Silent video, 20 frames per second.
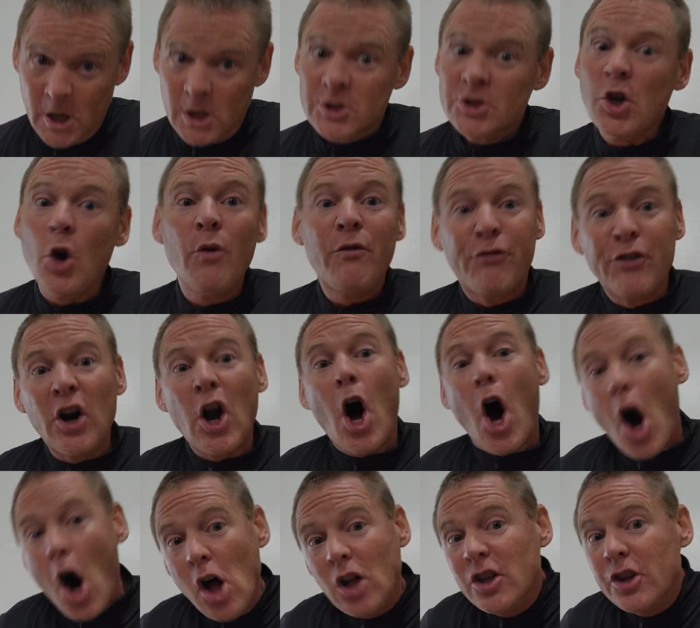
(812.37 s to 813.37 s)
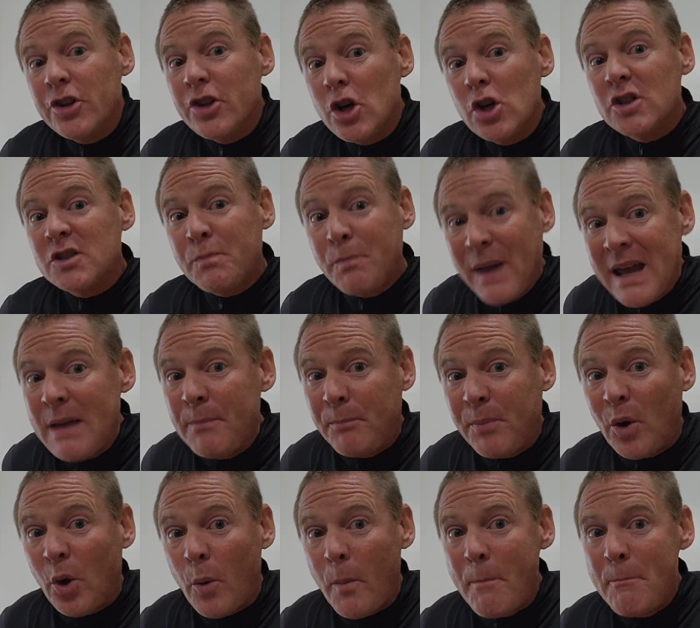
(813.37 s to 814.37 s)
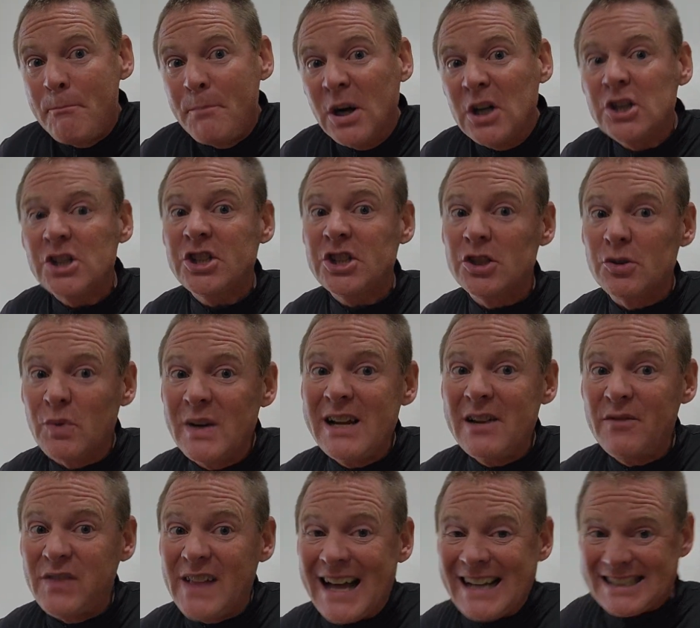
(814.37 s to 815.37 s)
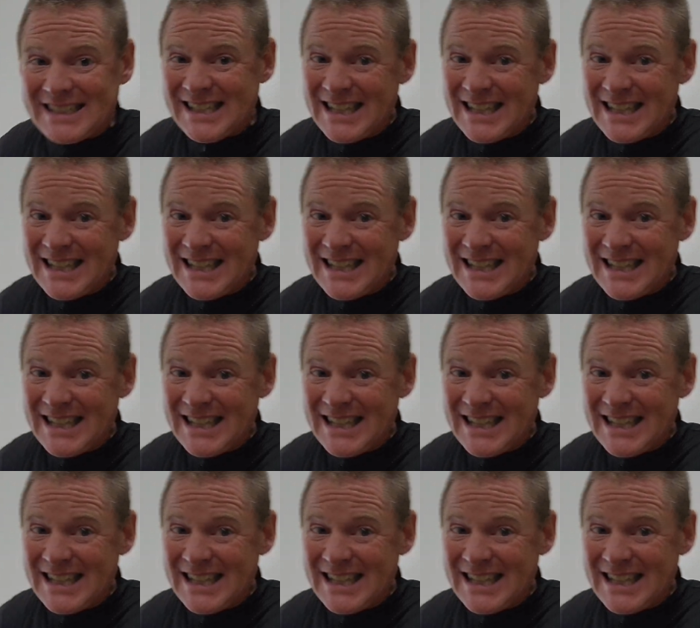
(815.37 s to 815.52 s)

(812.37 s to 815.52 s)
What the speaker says: So for all of those people, push and reflex.